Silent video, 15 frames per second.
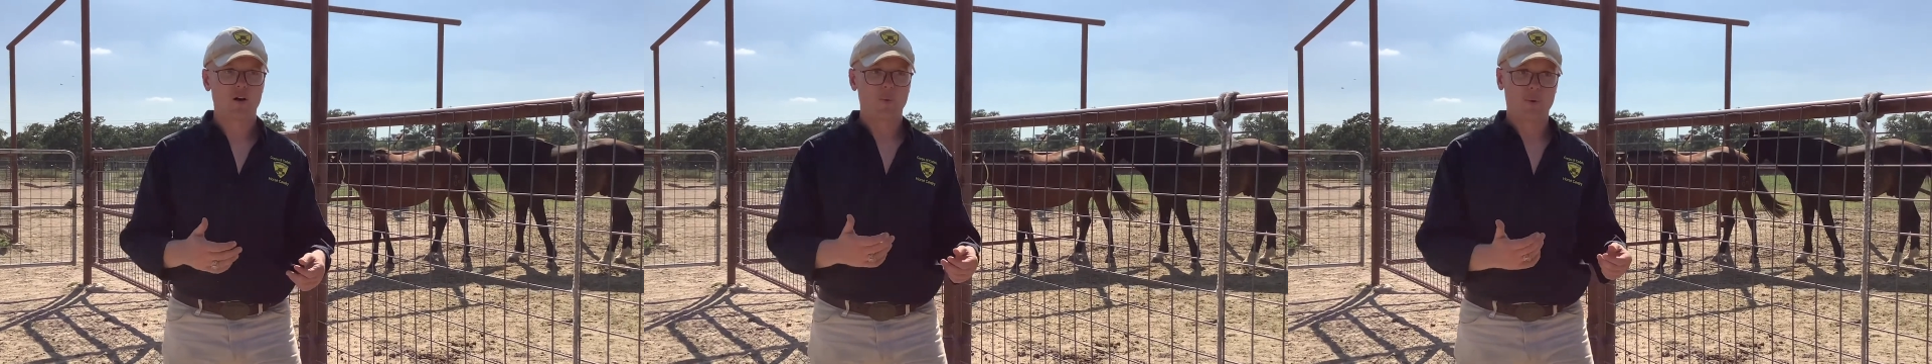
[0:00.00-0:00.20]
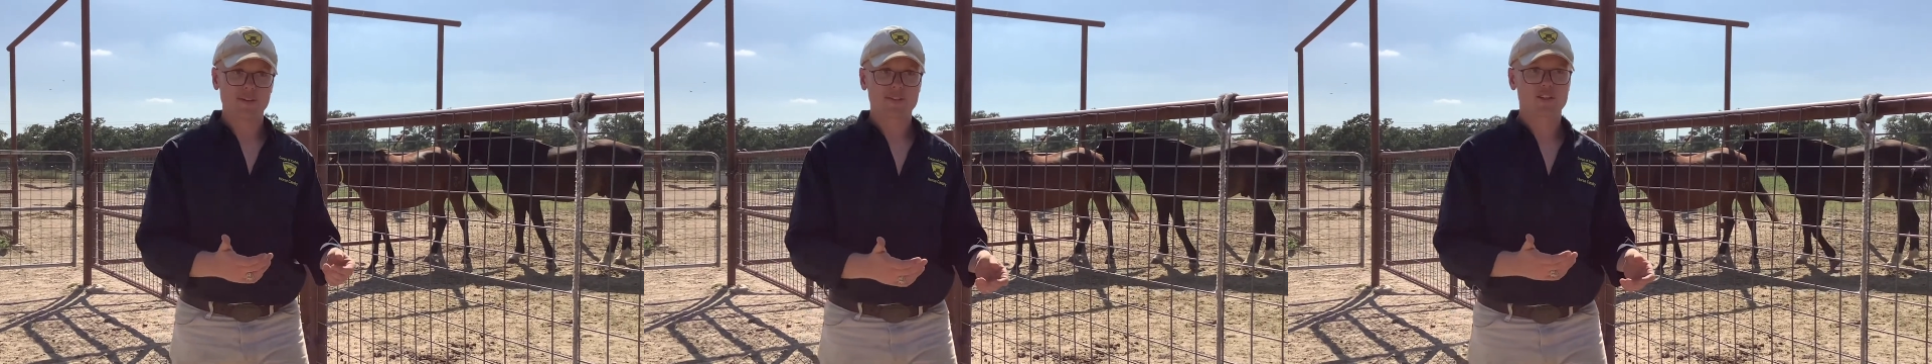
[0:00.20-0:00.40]

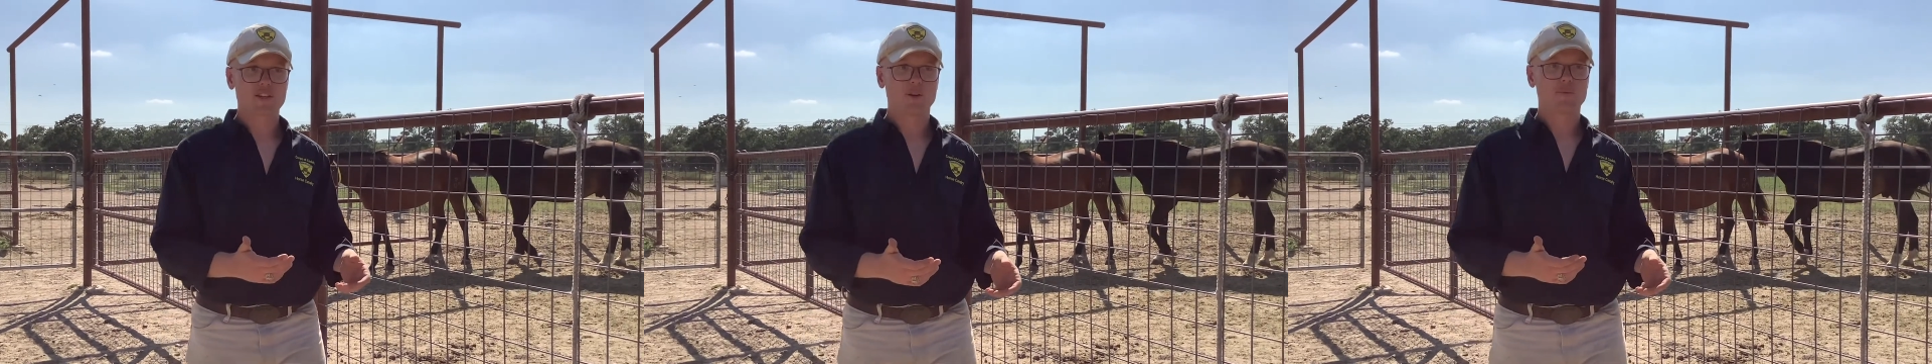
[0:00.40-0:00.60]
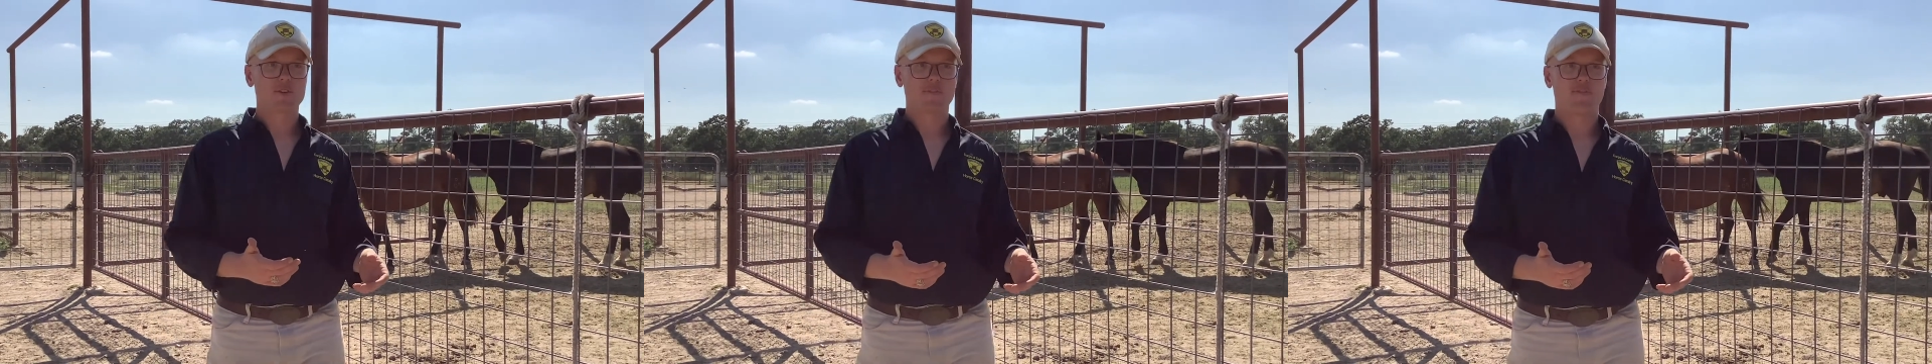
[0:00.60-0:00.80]
with
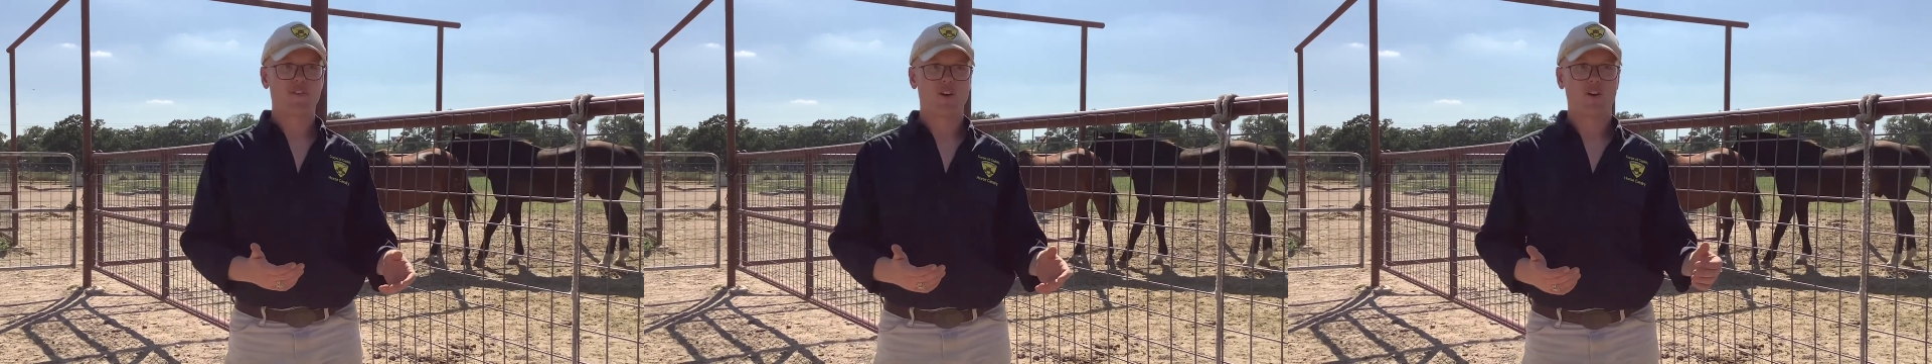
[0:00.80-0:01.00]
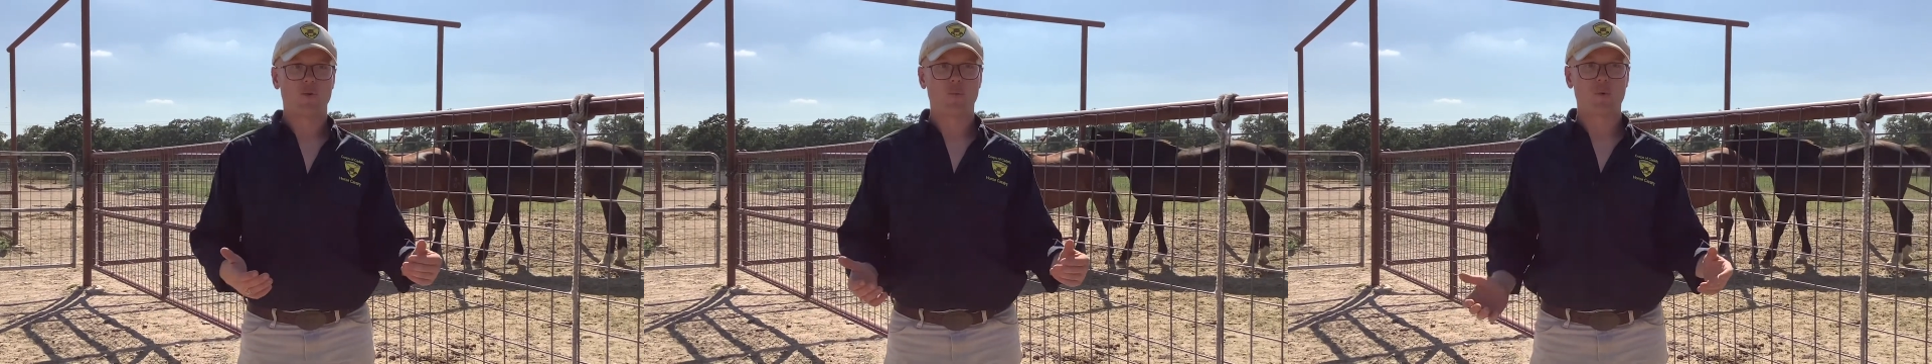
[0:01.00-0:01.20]
scoops of
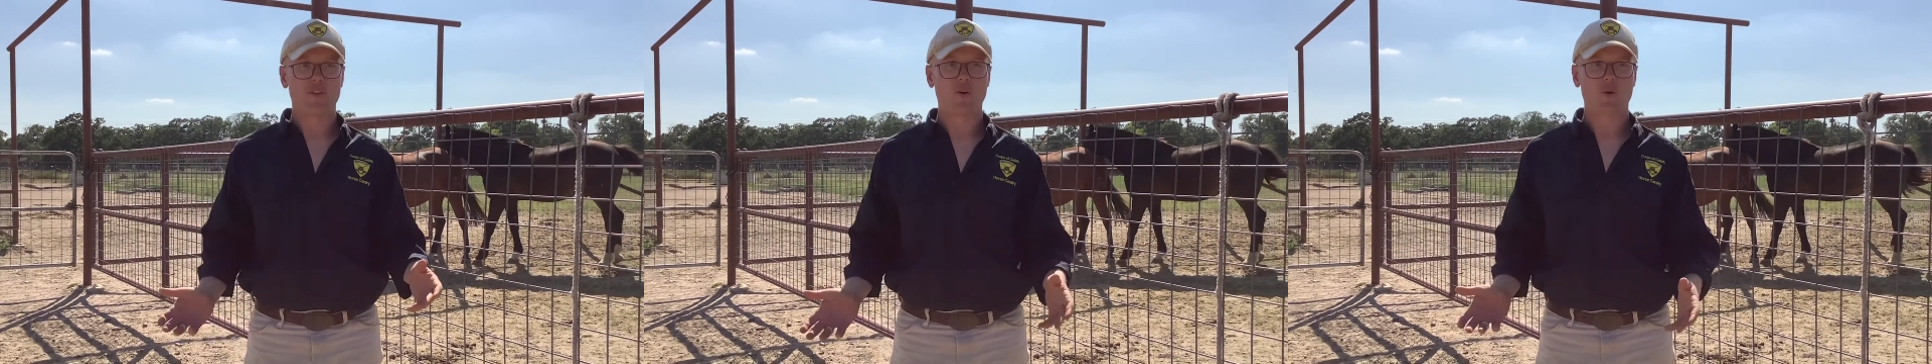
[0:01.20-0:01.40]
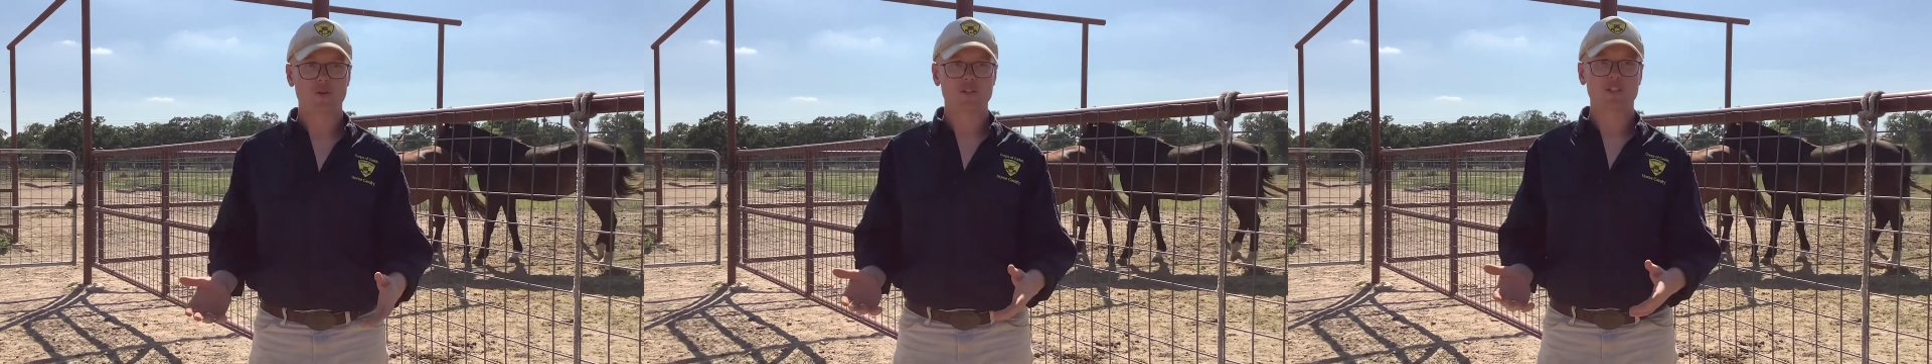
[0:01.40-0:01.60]
food when the
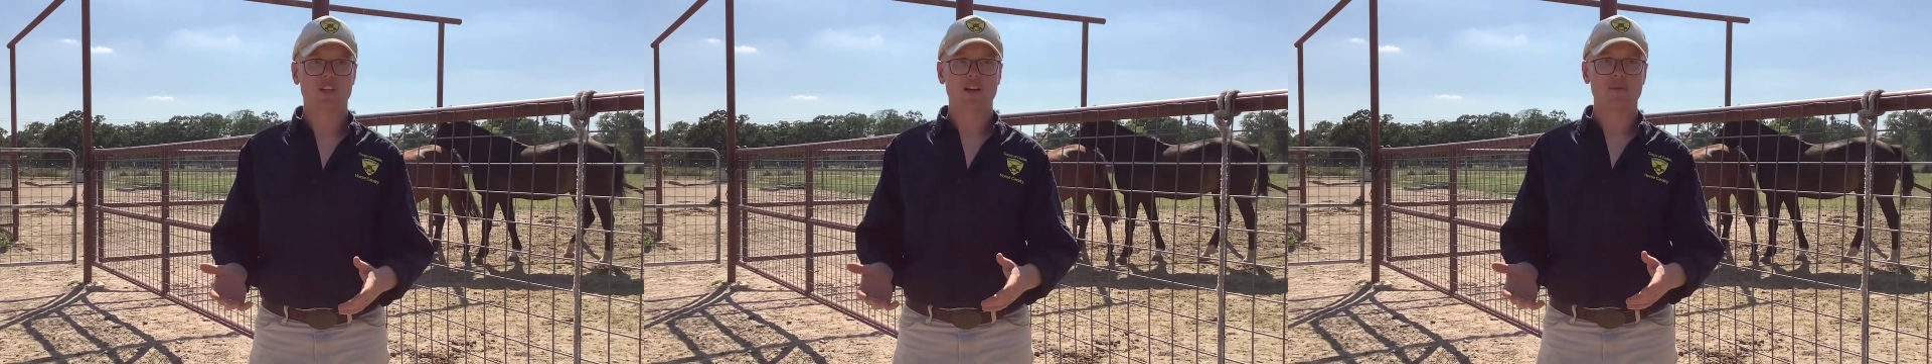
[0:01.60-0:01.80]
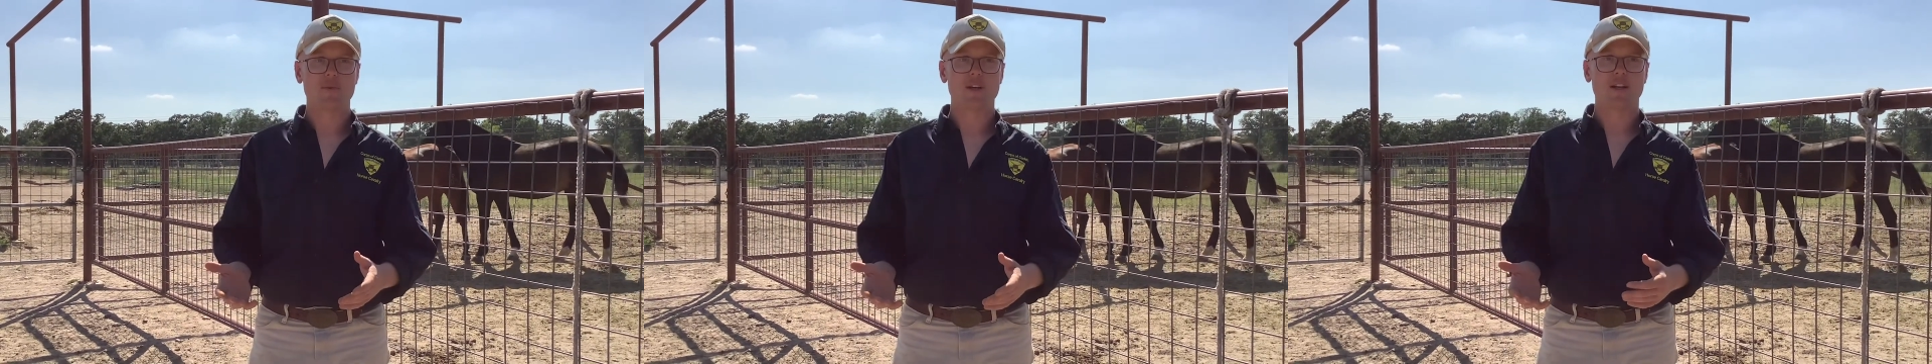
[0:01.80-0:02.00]
horses
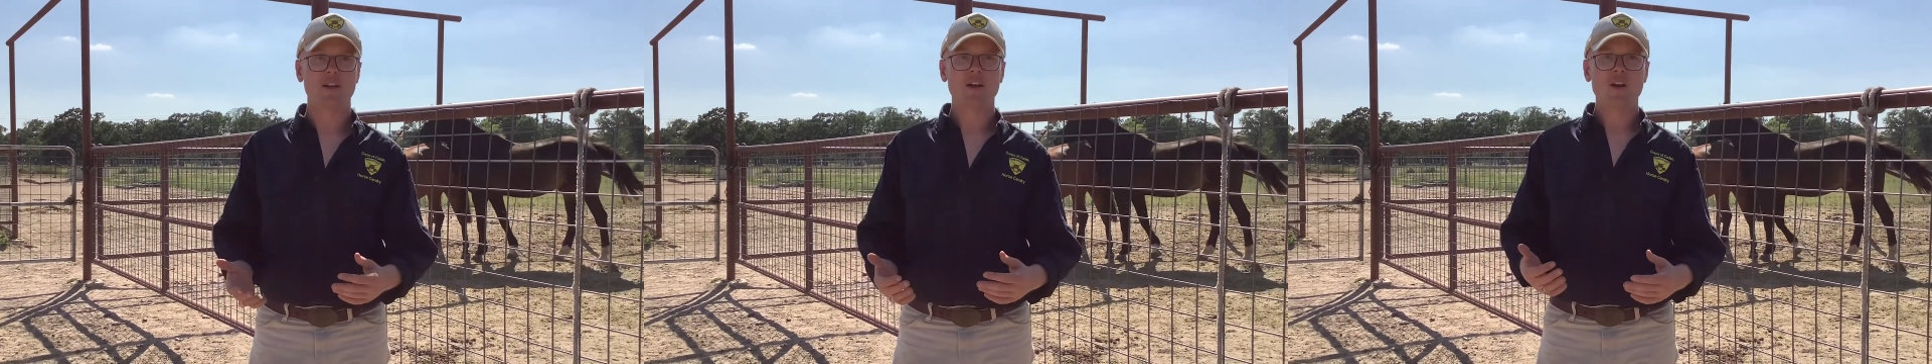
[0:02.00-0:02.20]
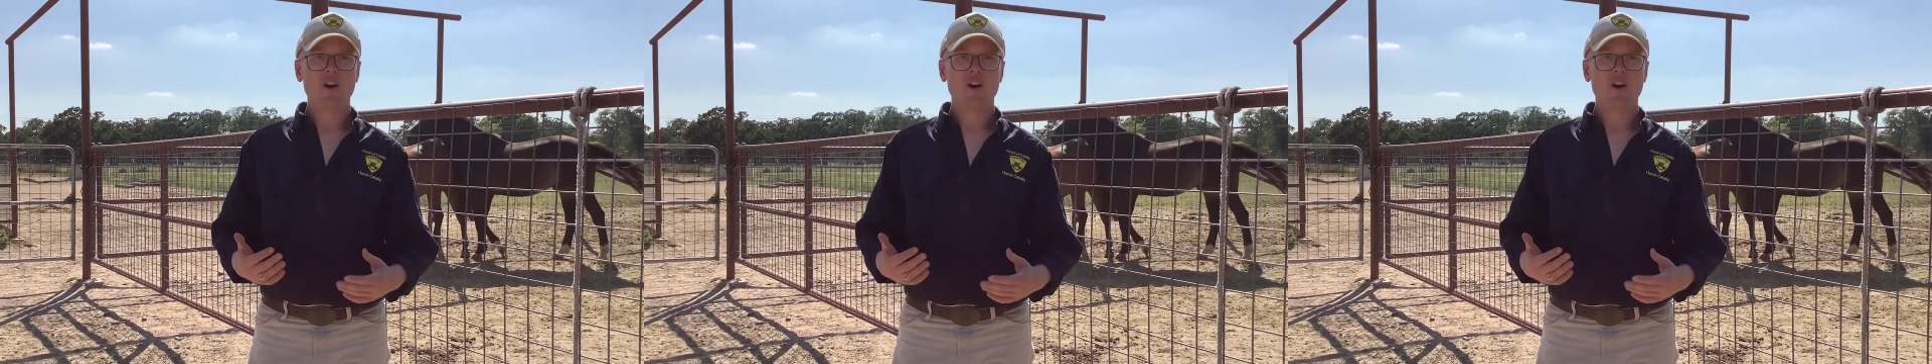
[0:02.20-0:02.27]
come in.